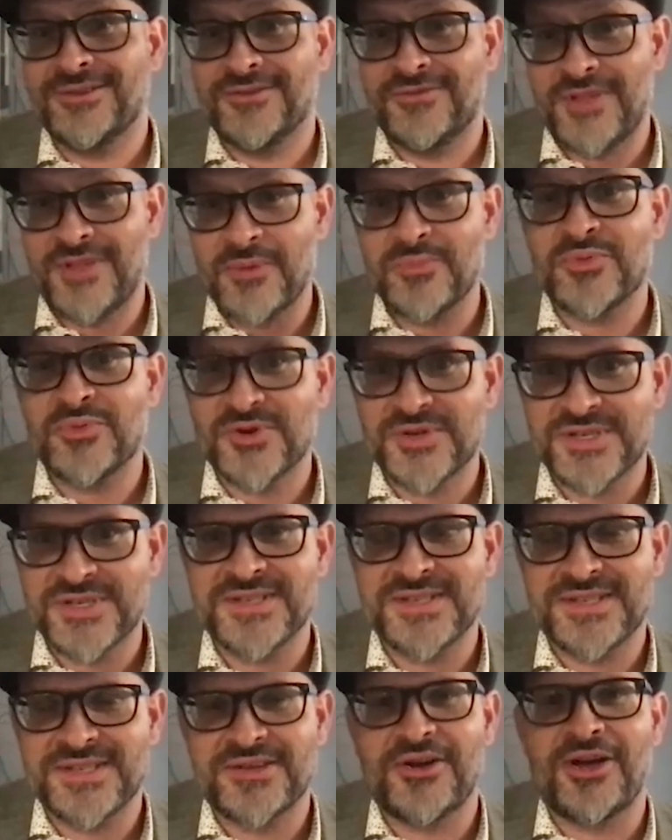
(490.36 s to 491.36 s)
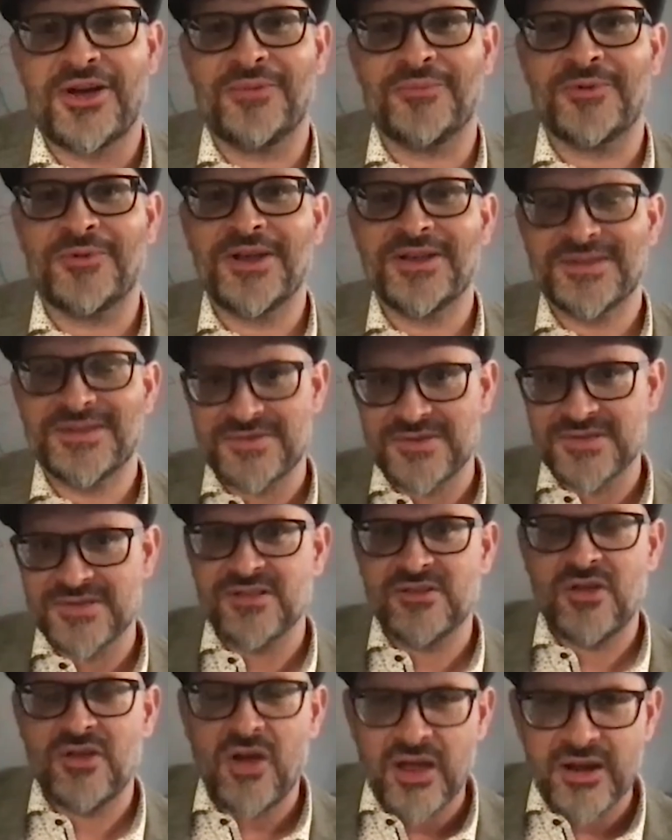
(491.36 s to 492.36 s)
that person's time, right? So there's a
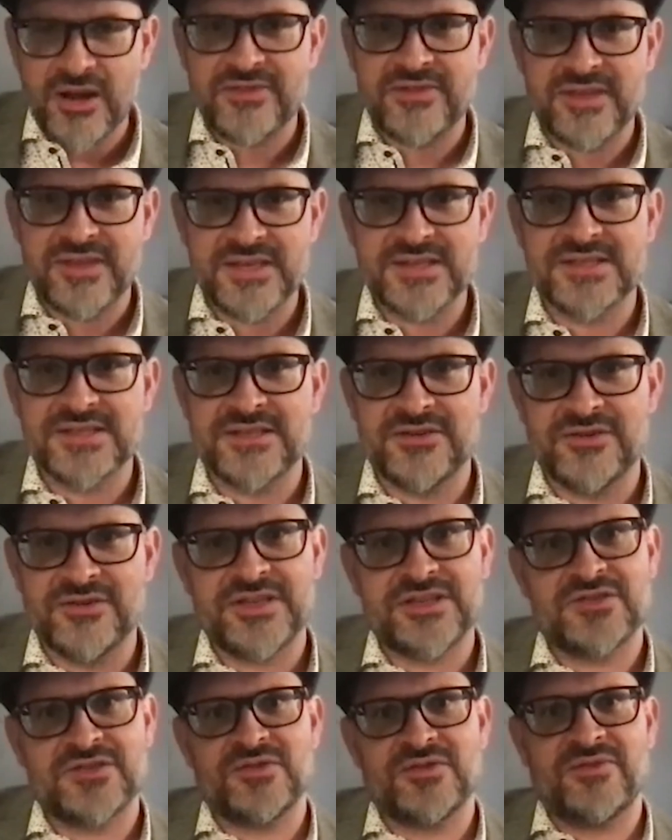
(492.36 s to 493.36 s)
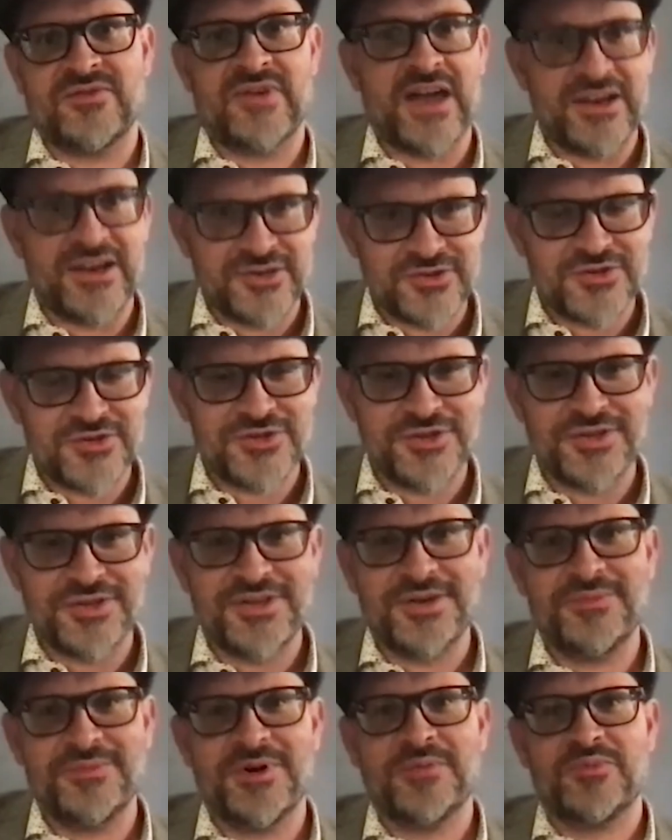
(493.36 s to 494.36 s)
lot of things that your digital advisor should
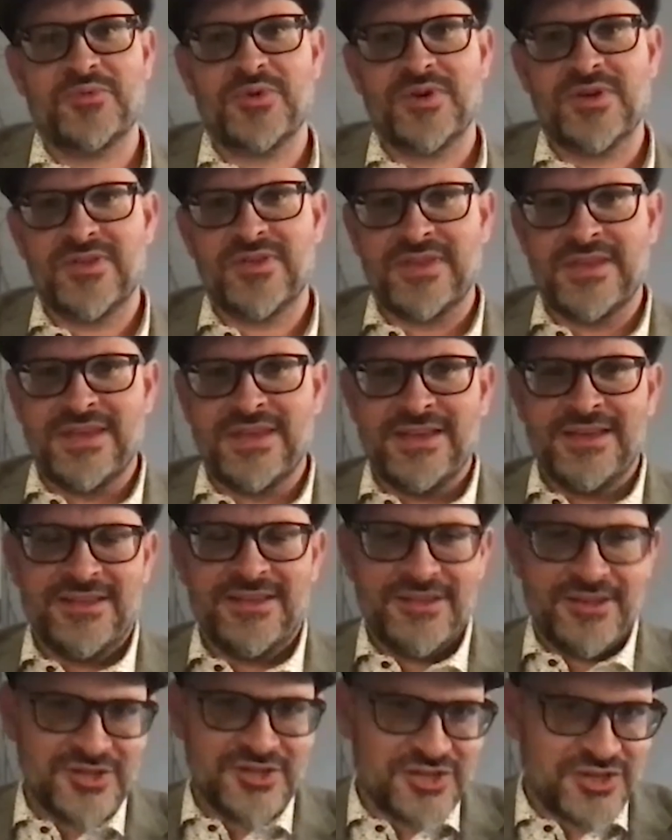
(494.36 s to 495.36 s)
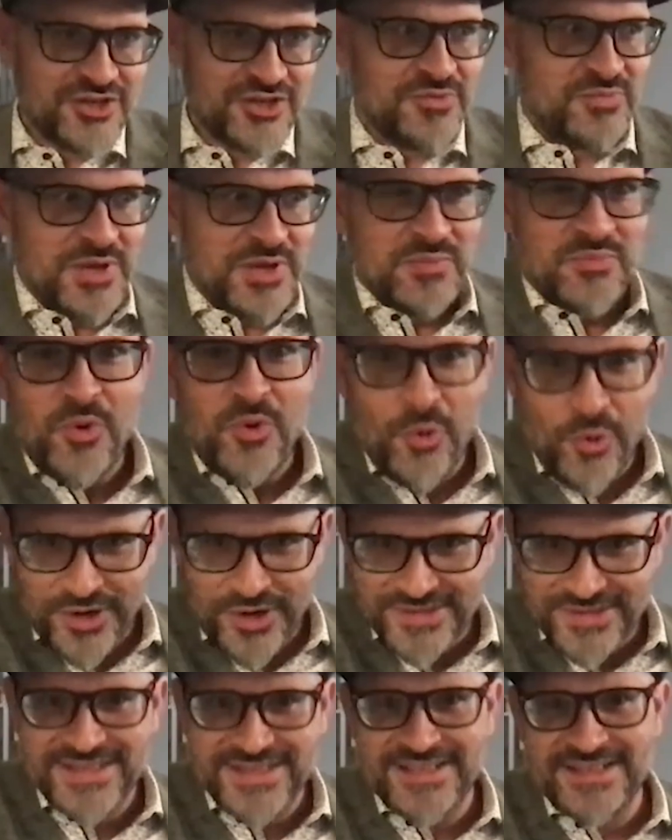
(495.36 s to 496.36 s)
come up with that should be
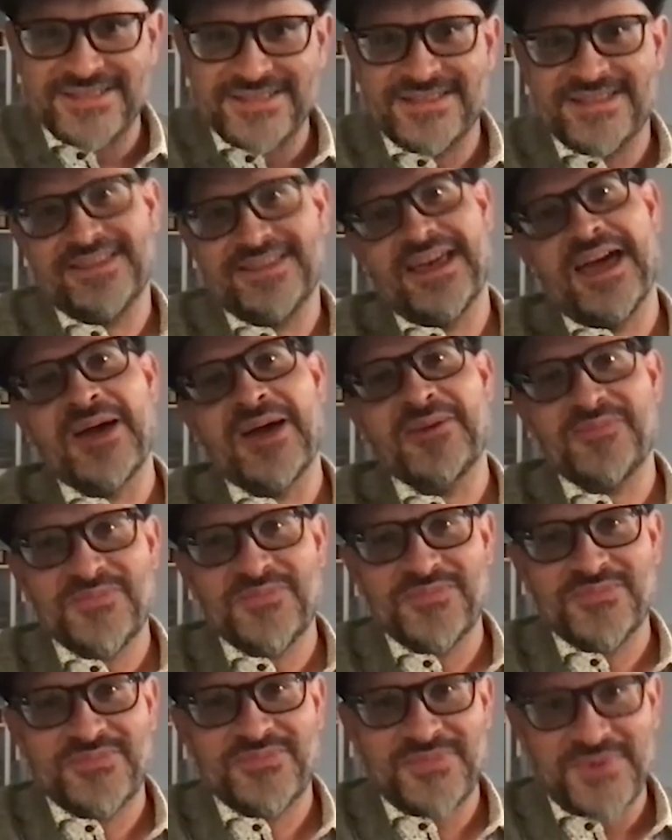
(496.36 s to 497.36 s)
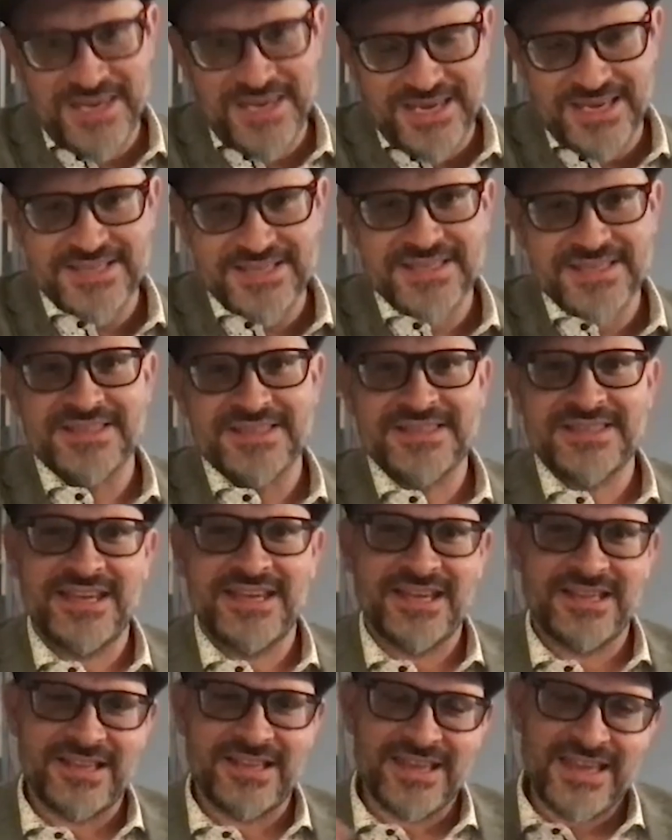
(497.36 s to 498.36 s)
pointing to that piece and
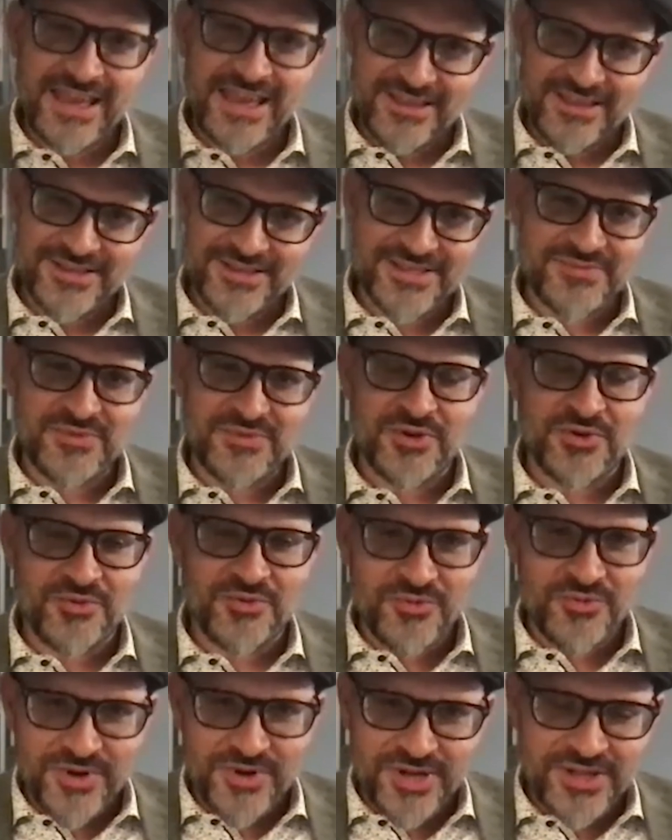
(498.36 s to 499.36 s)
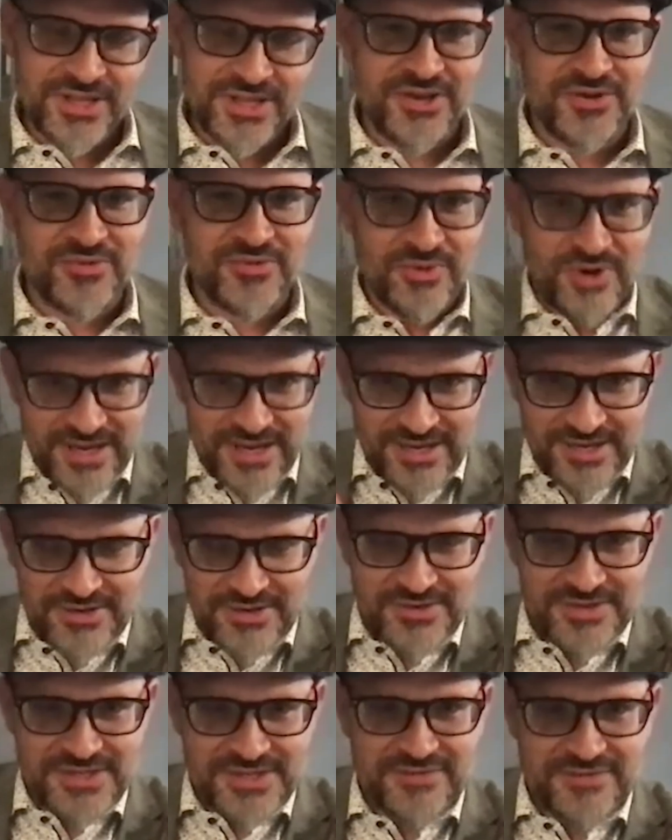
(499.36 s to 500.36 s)
saying, like, hey, this would be a really great
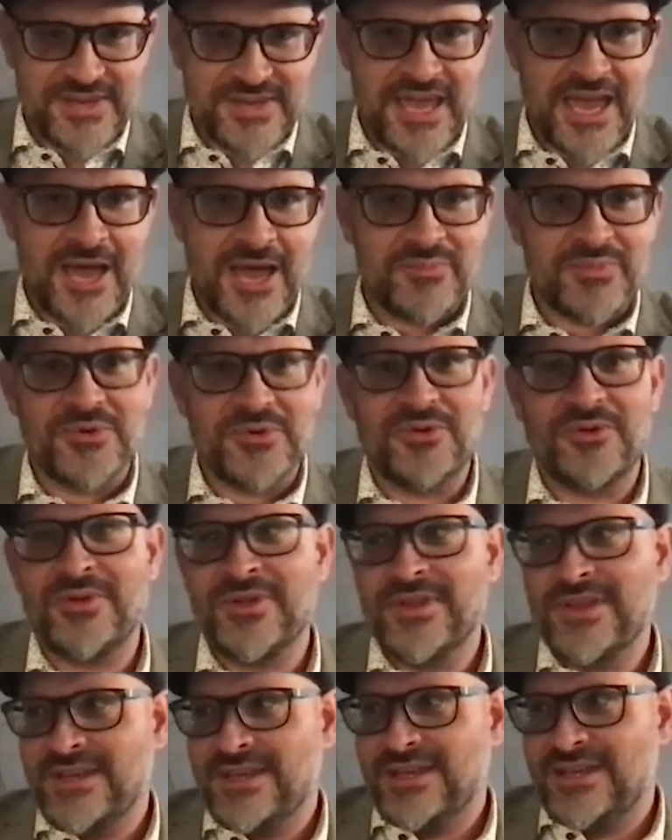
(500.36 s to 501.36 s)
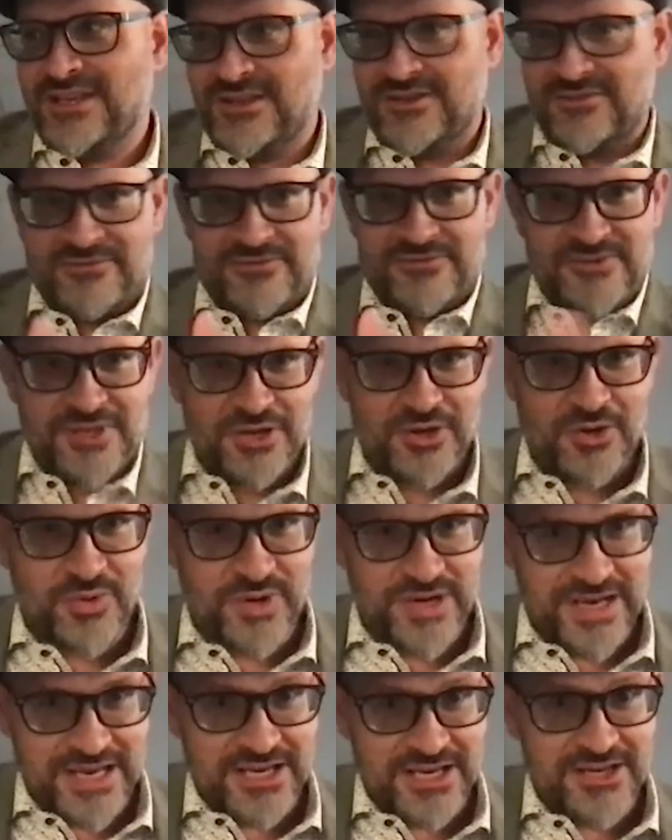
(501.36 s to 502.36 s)
use of capital if
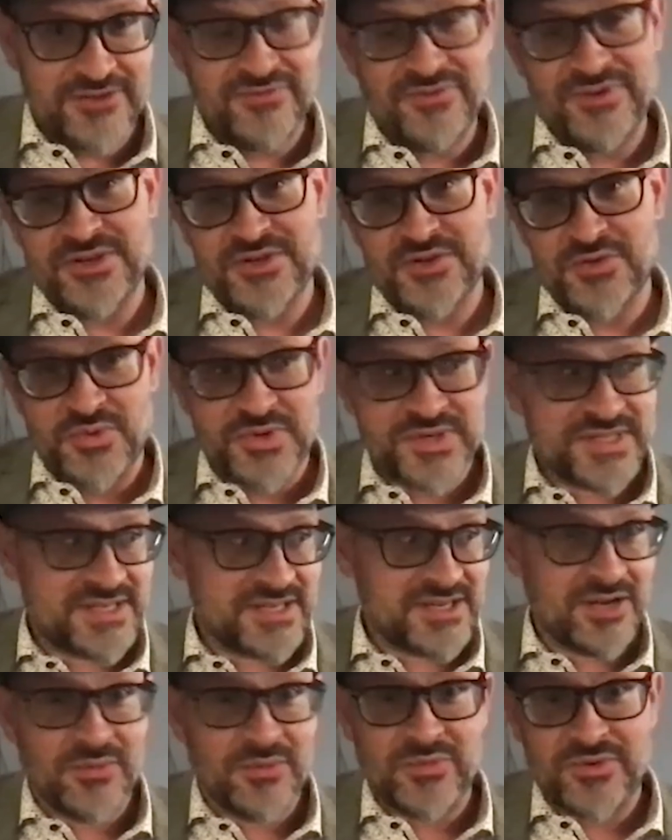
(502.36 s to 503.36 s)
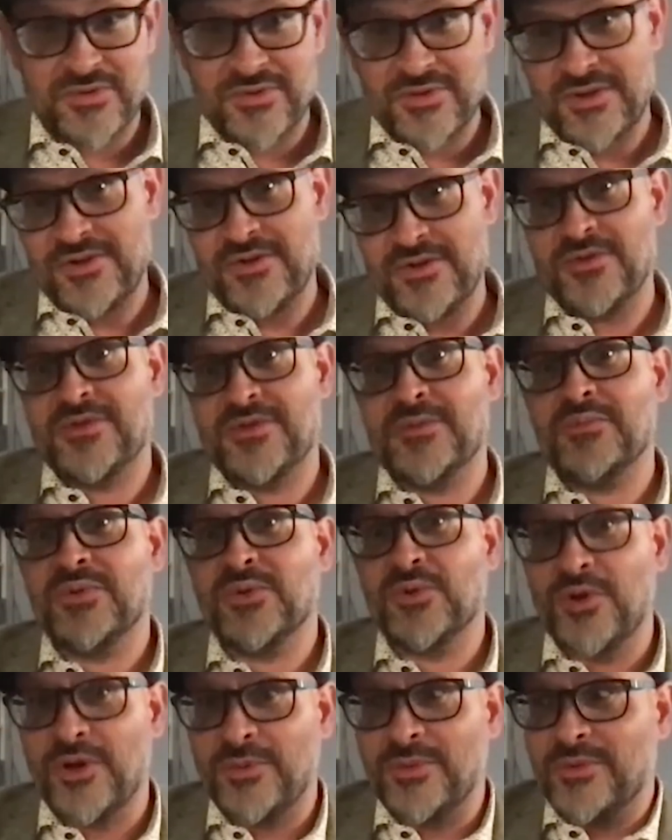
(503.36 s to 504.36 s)
an individual was to come through the youth
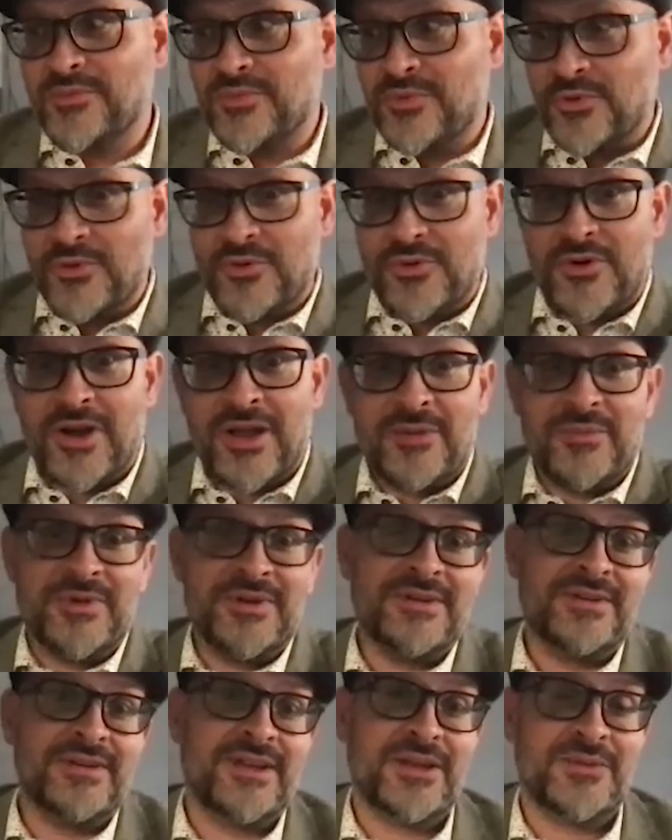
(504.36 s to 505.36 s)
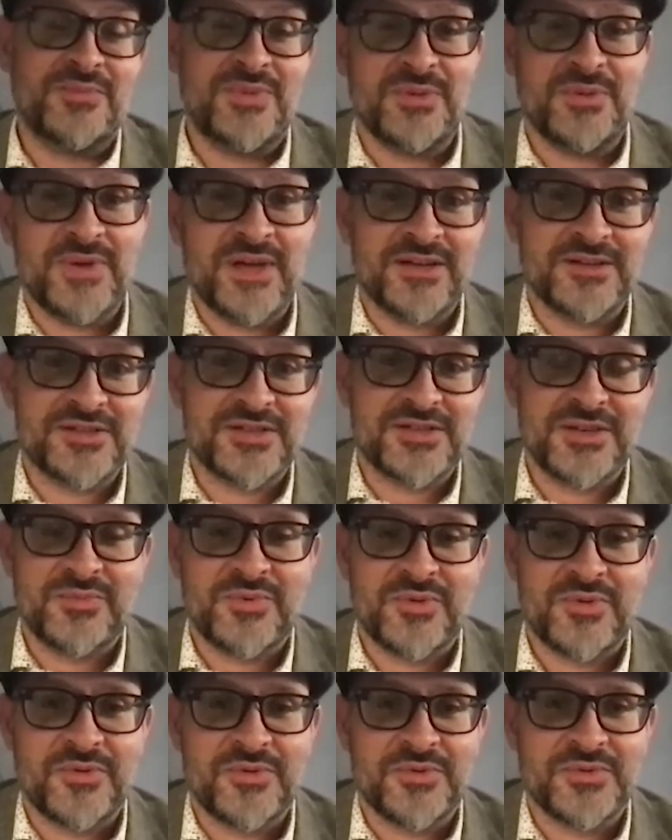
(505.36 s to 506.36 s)
employment program and be matched
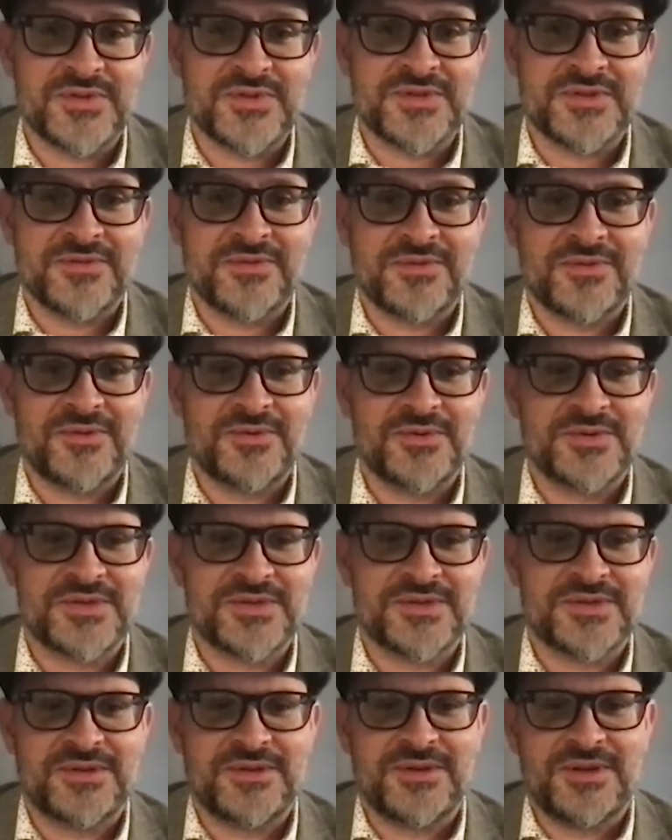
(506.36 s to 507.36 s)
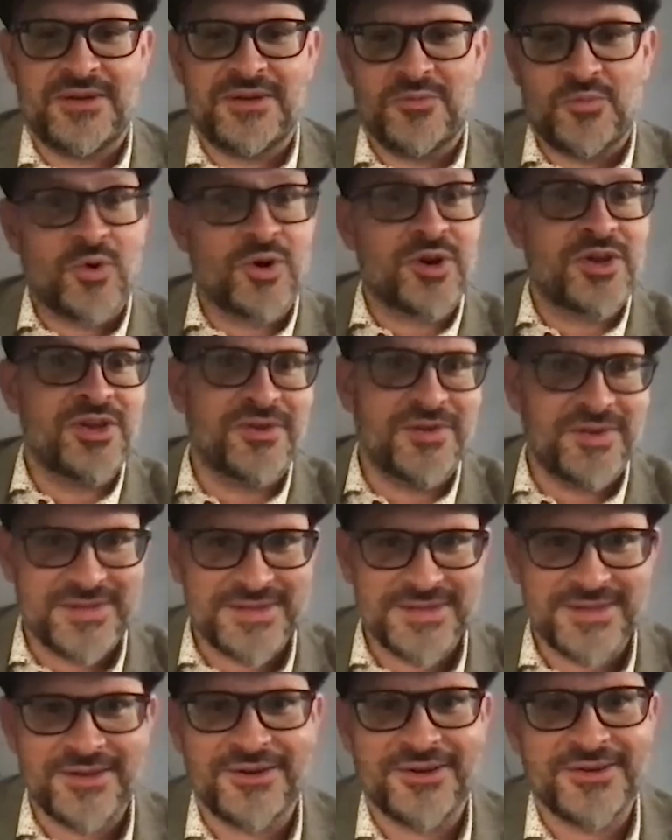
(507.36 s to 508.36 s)
up with those work
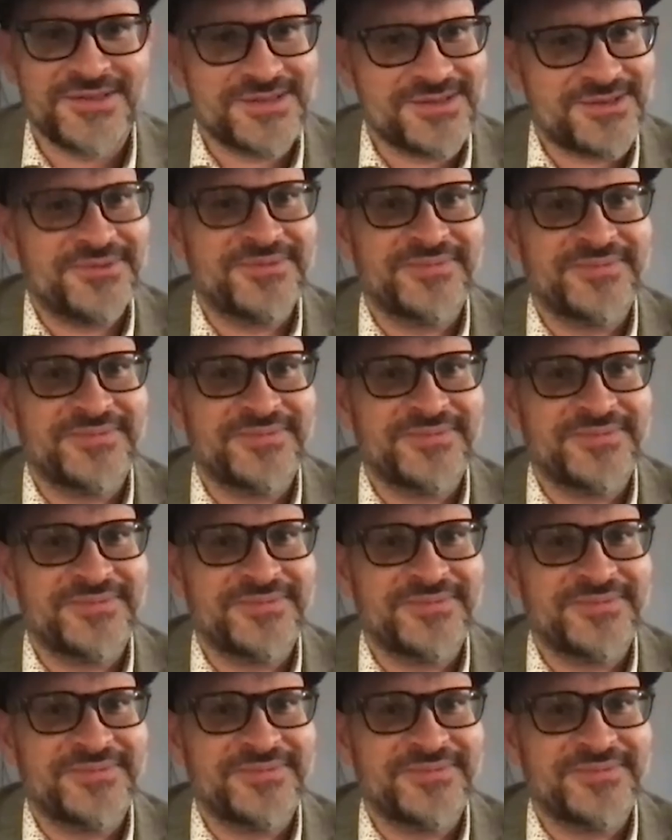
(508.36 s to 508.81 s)
units there. So